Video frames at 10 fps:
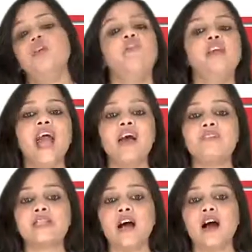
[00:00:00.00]
We have
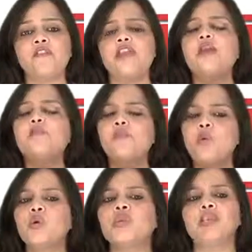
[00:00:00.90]
staff in
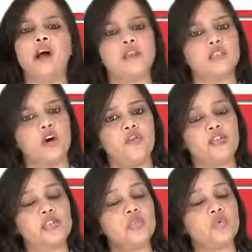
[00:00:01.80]
more than 100
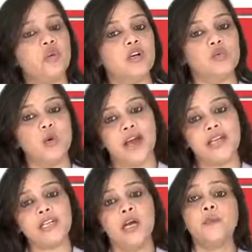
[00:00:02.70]
offices worldwide